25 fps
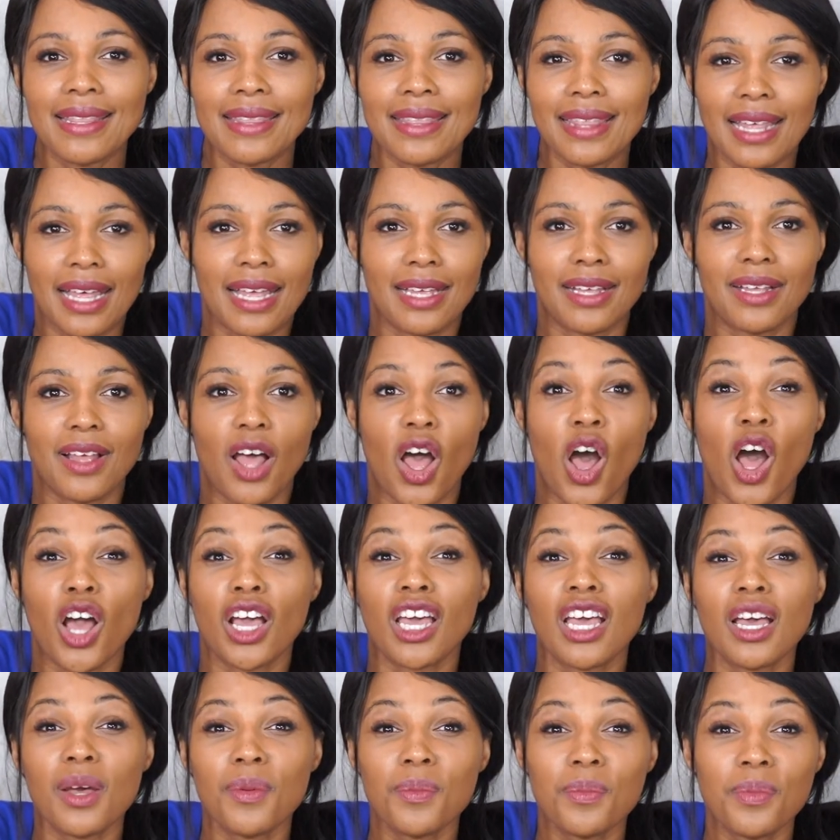that our
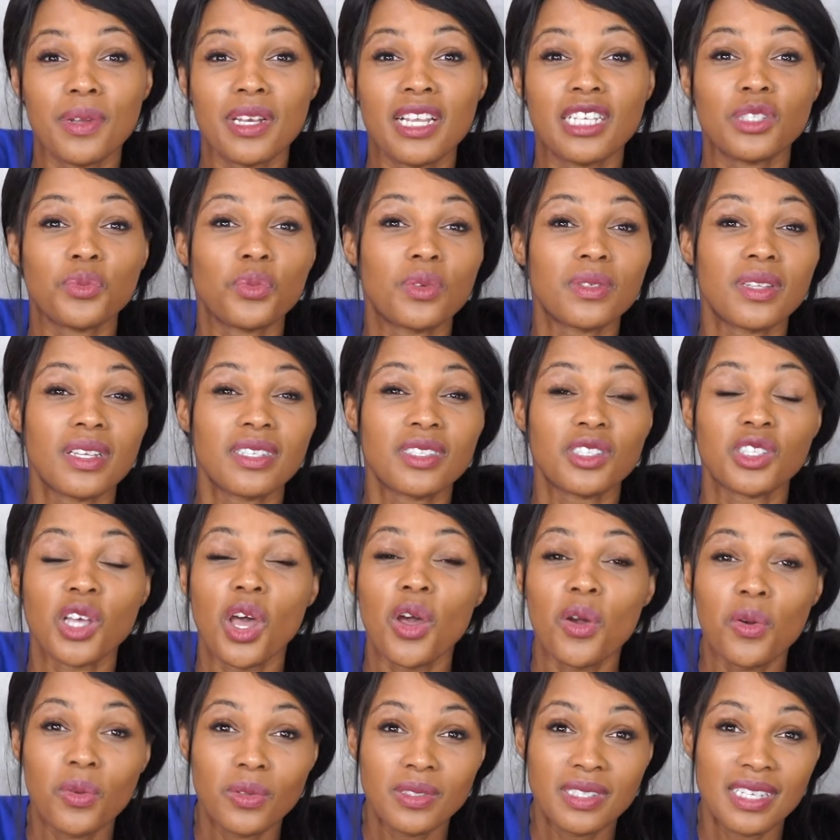companies would
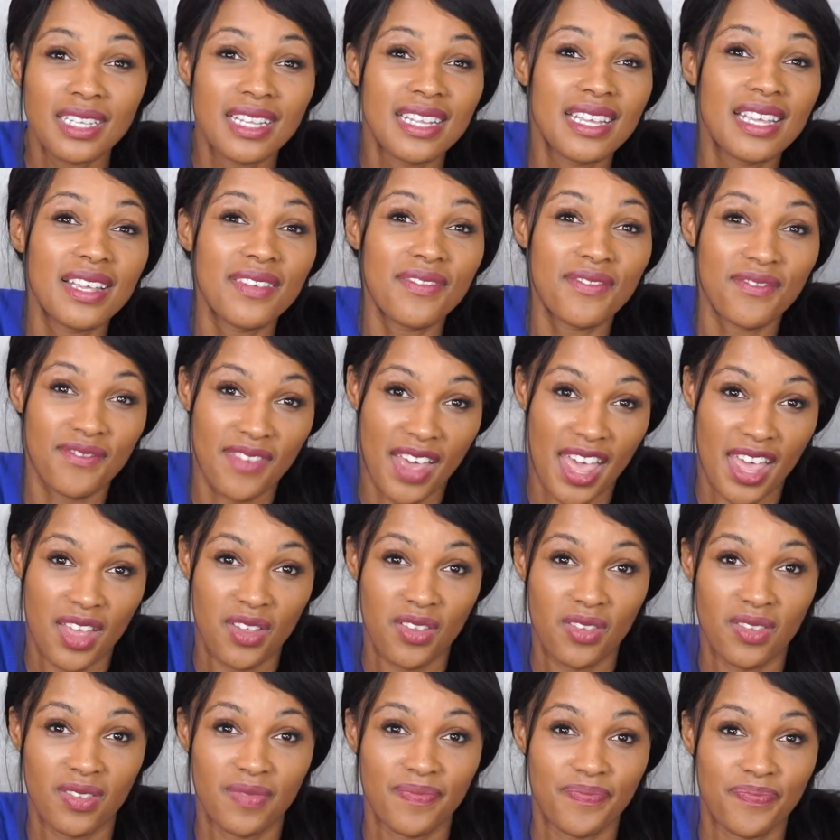totally
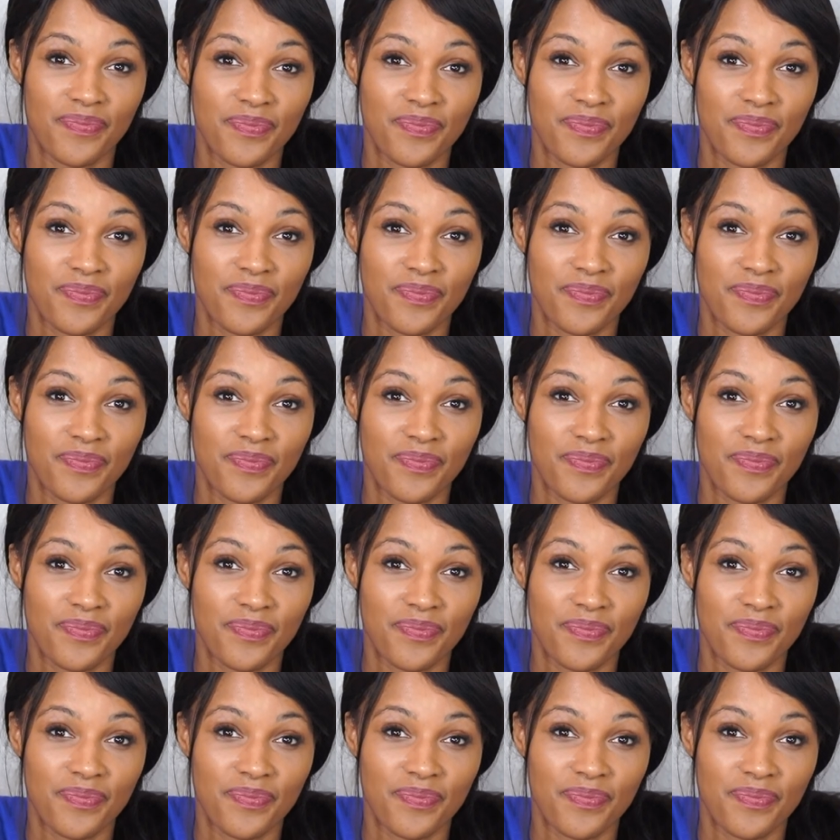fail.